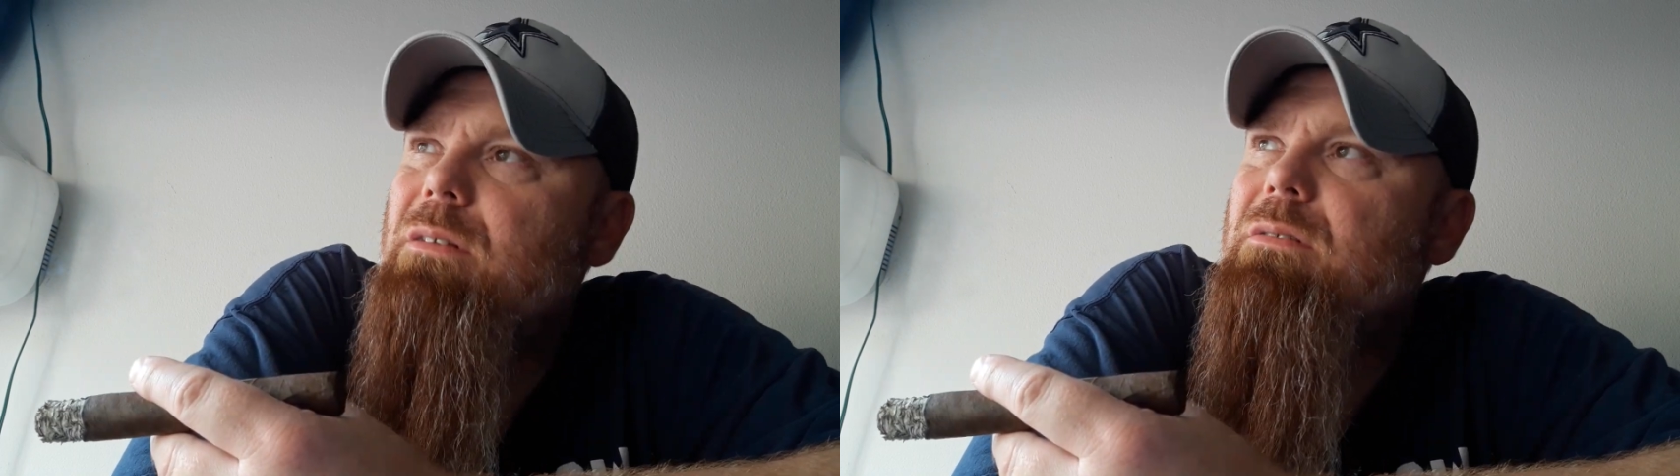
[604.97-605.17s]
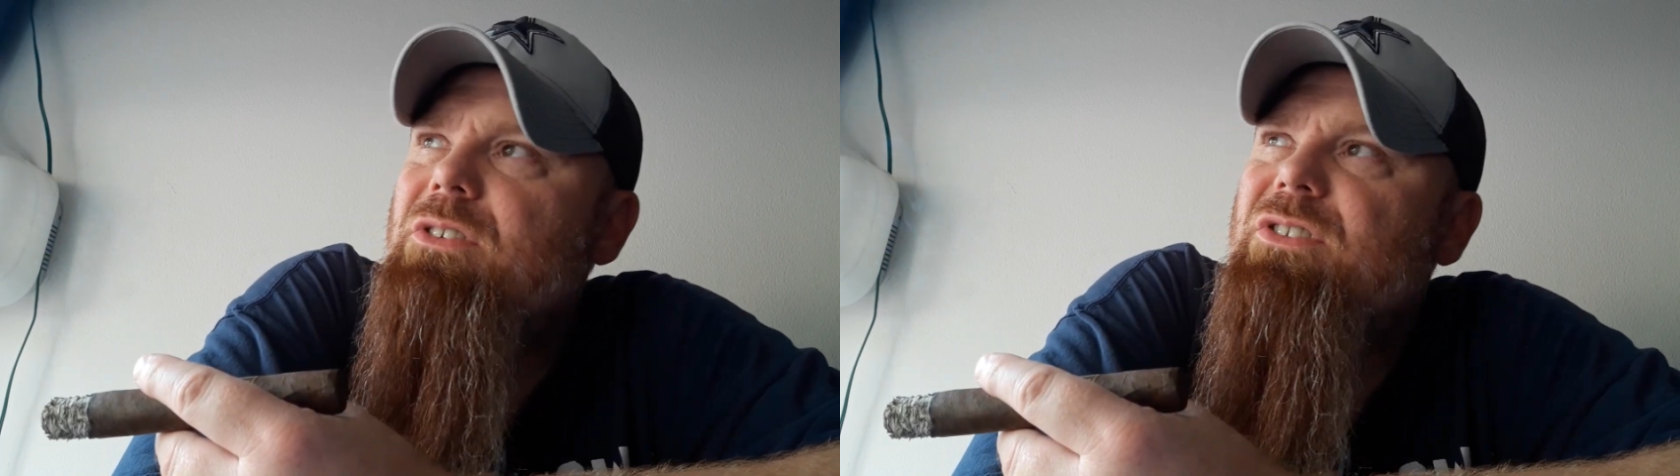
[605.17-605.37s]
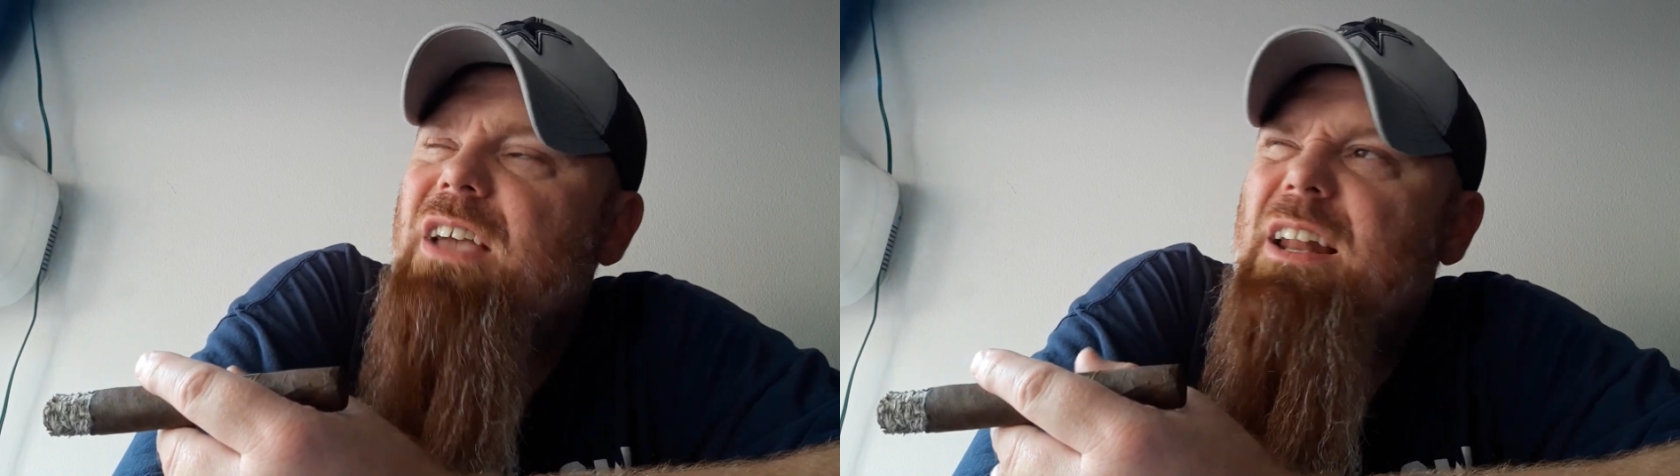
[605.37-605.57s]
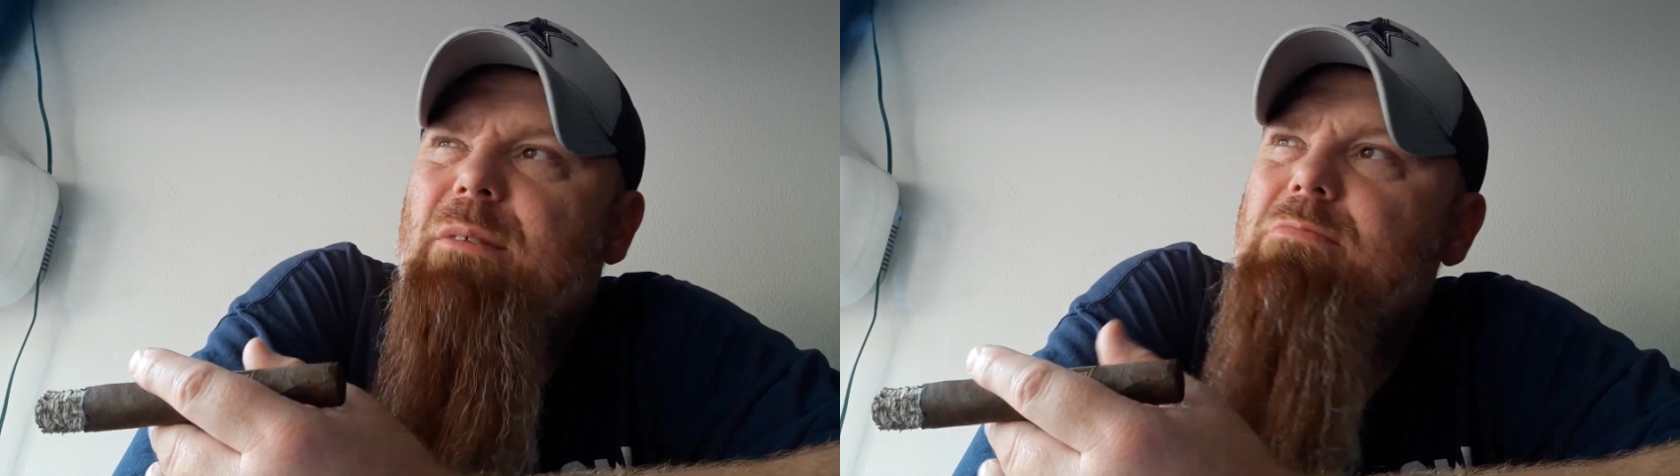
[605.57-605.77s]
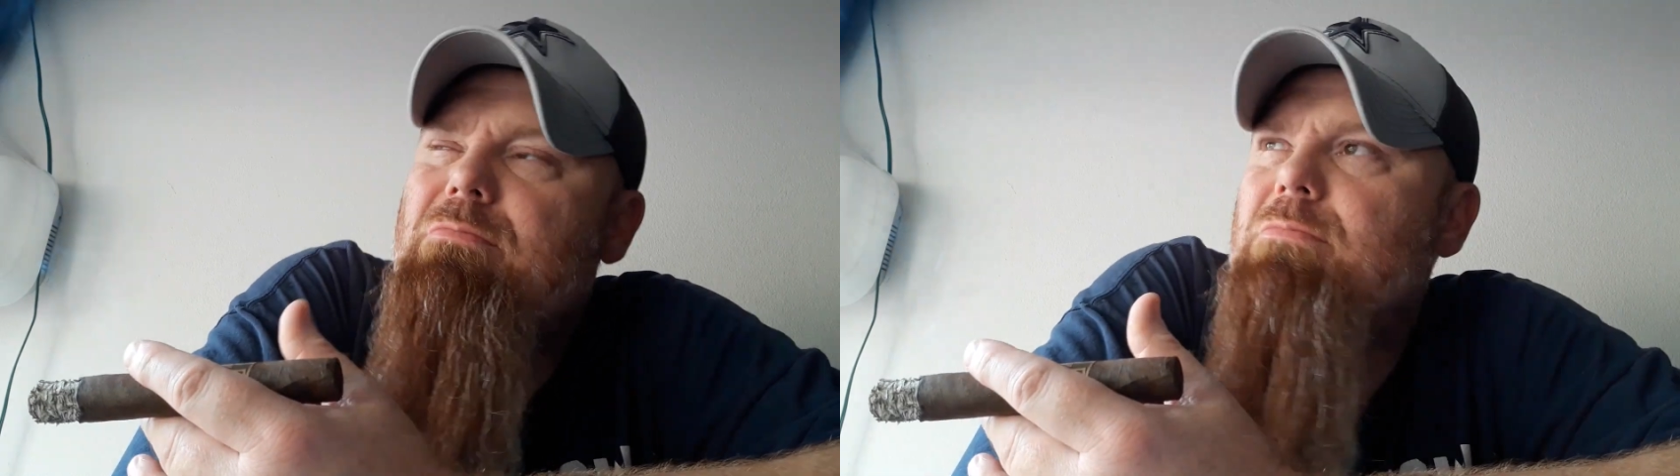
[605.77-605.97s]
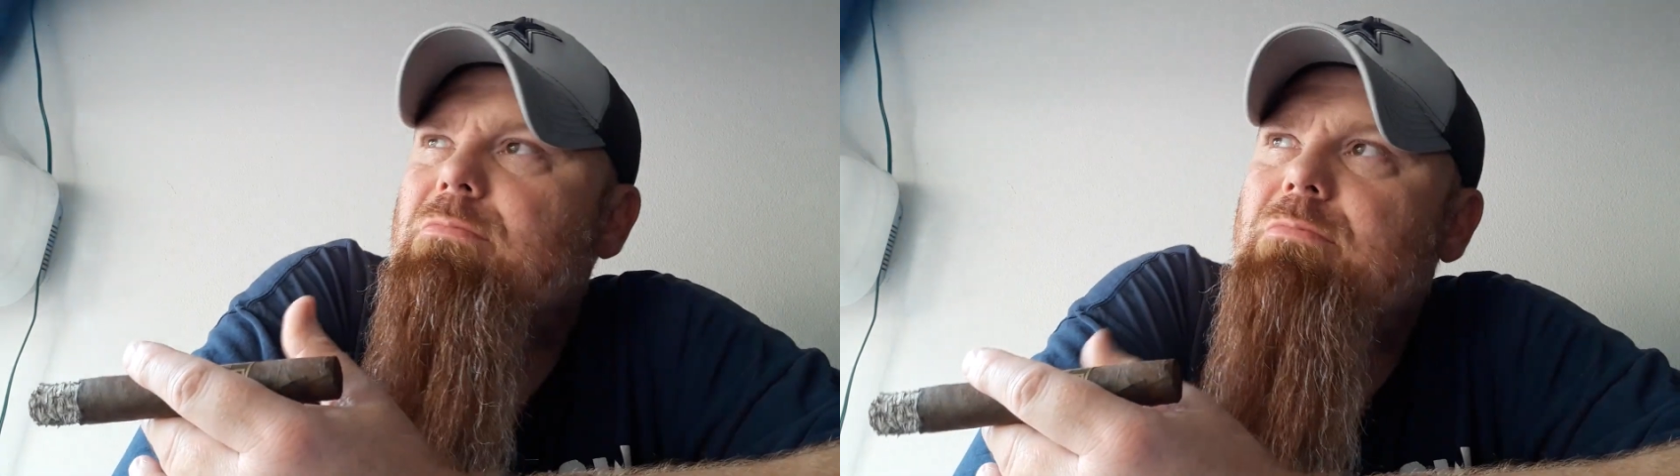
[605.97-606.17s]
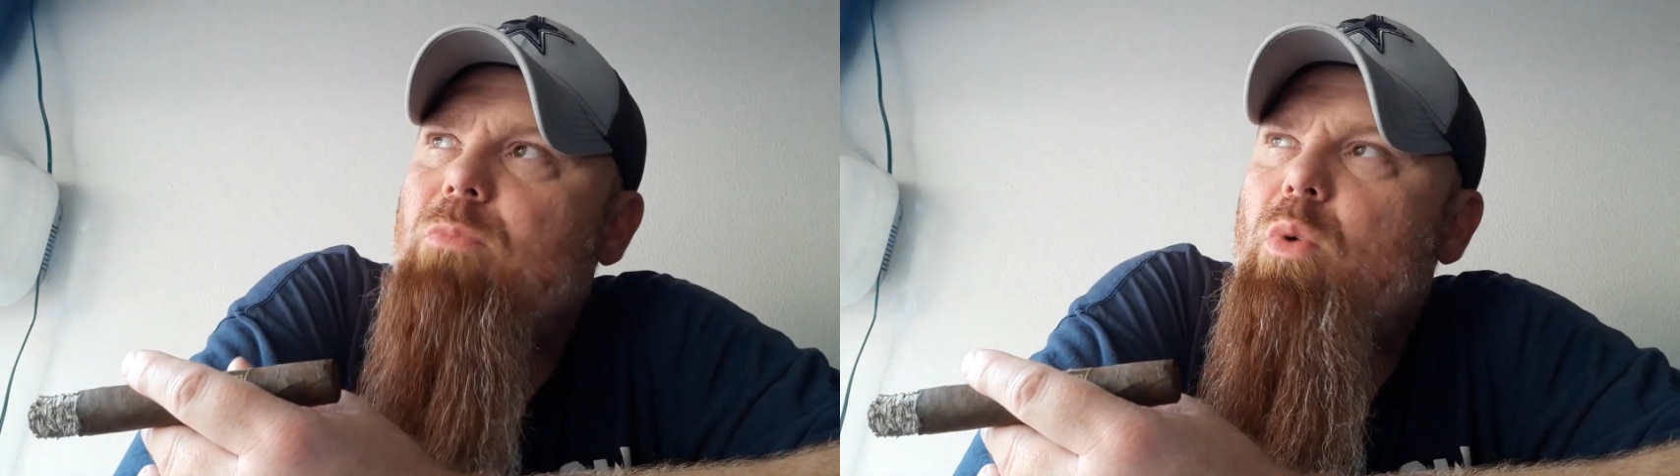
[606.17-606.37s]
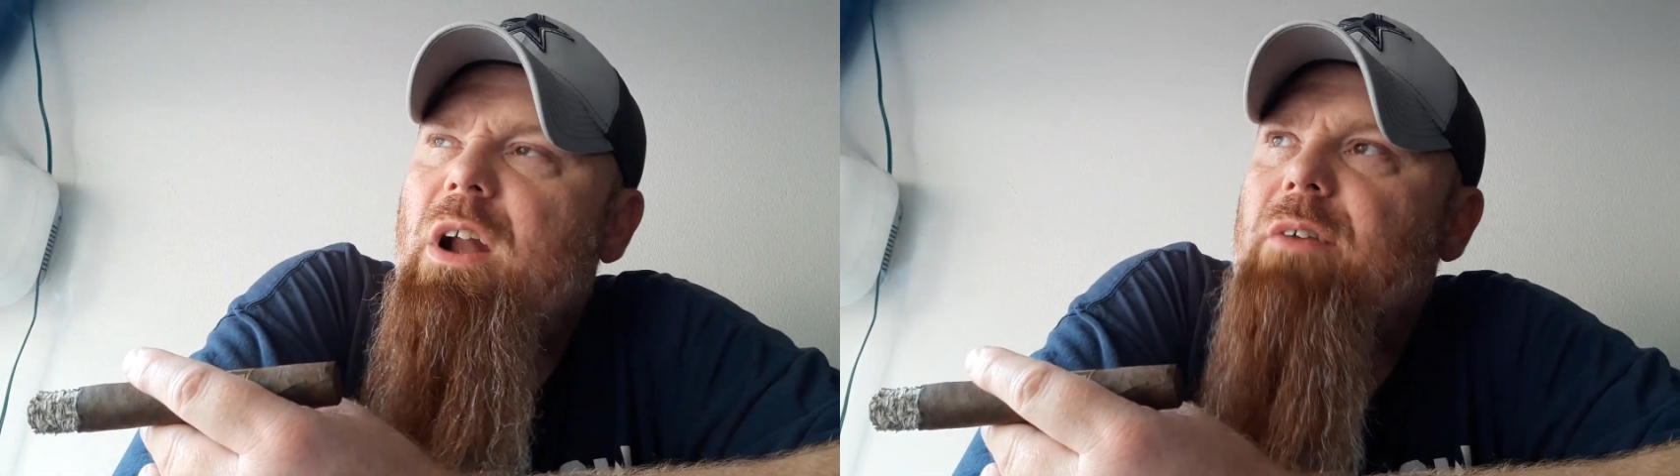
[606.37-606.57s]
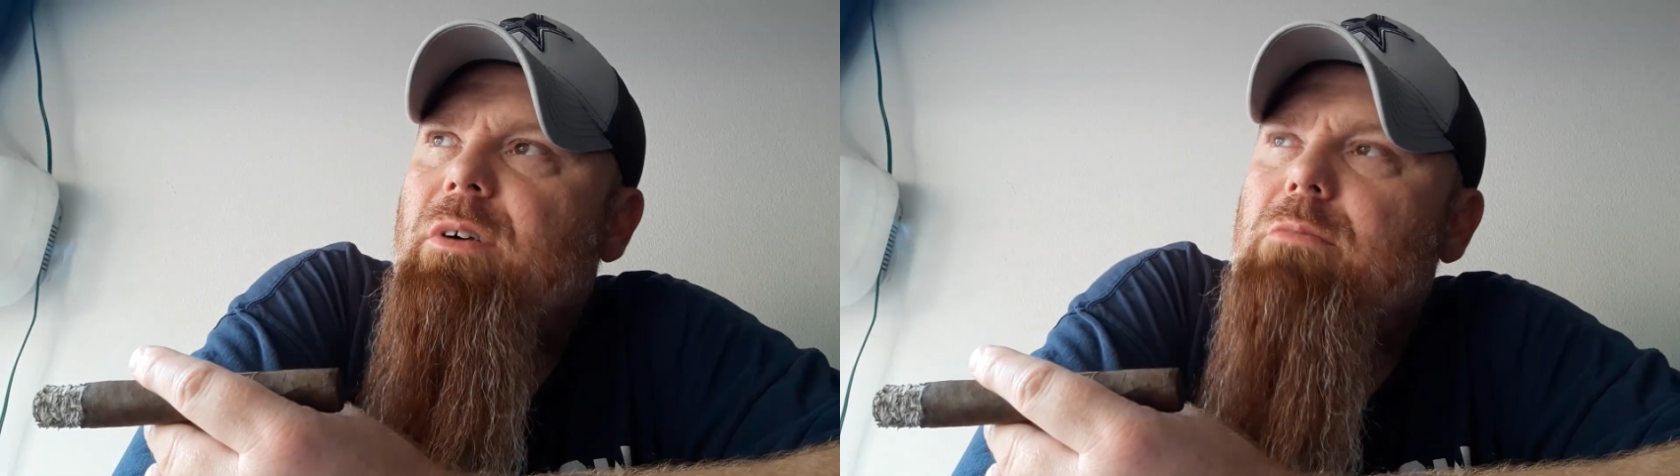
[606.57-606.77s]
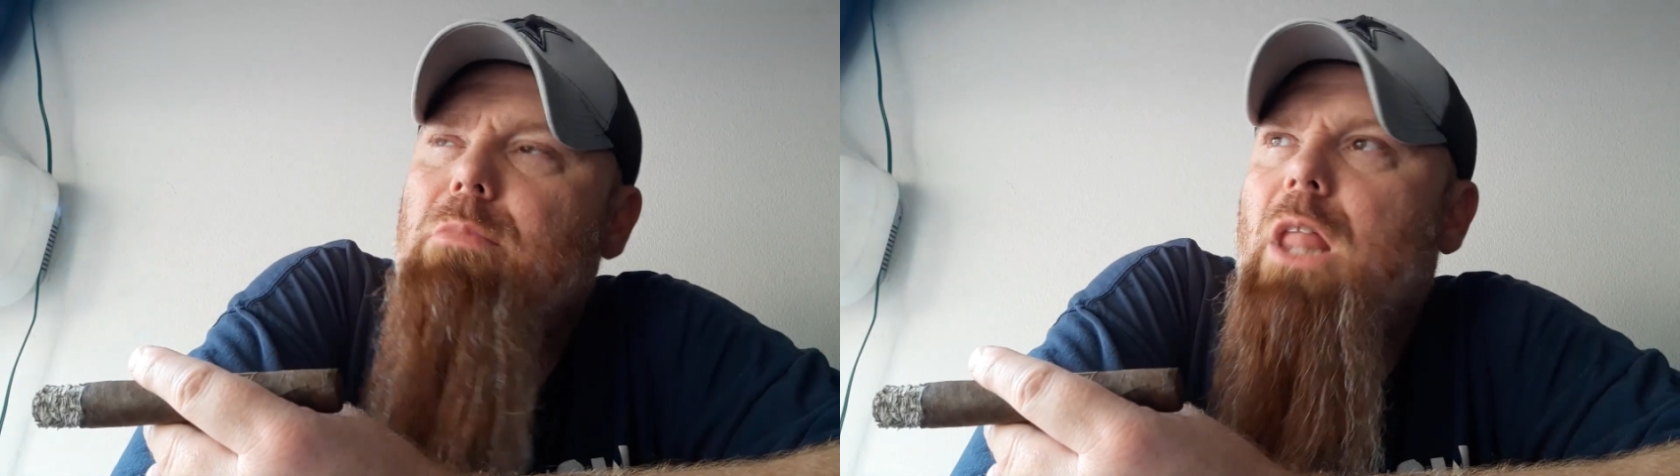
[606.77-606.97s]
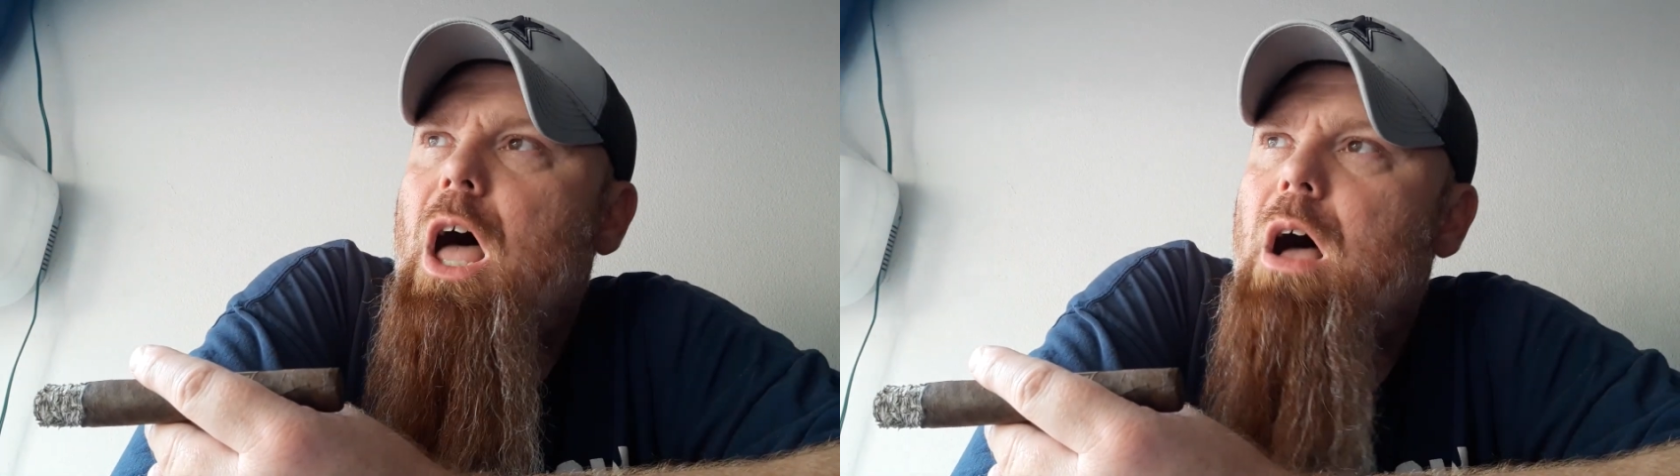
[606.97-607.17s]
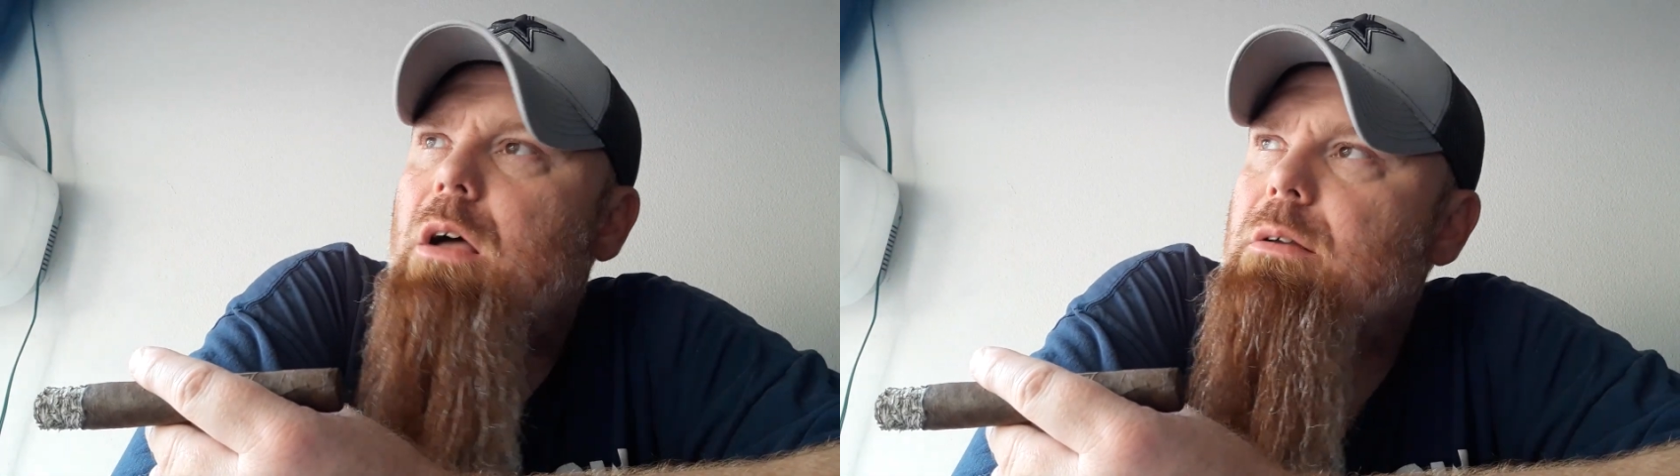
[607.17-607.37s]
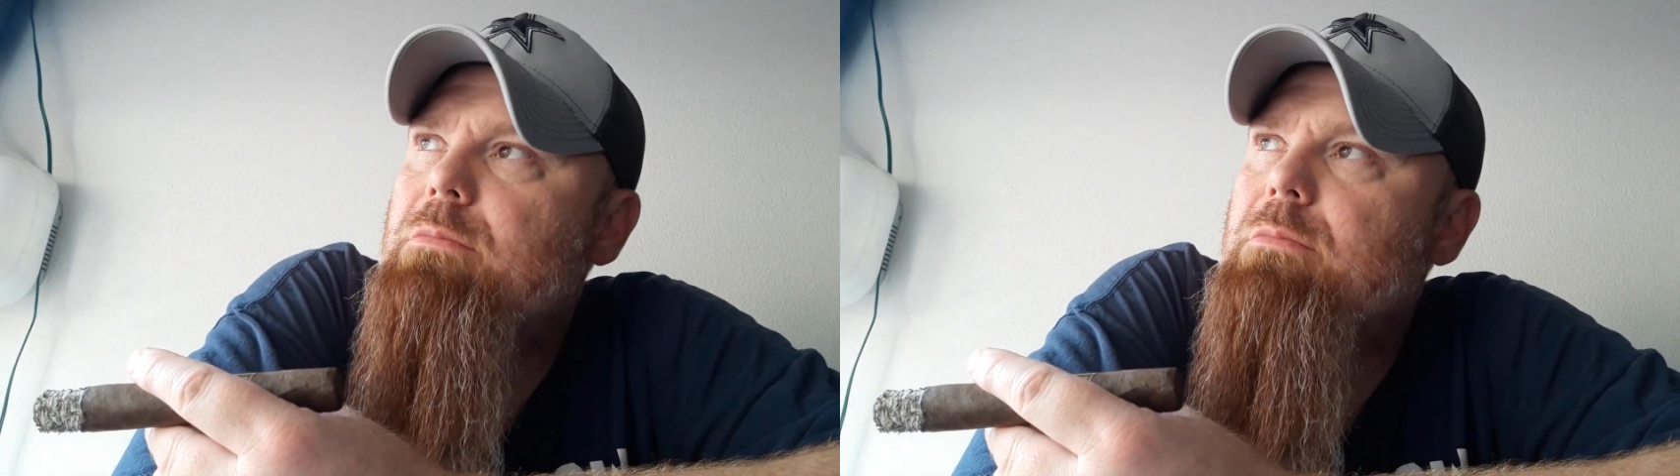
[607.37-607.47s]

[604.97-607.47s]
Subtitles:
Just kind of whatever, blah.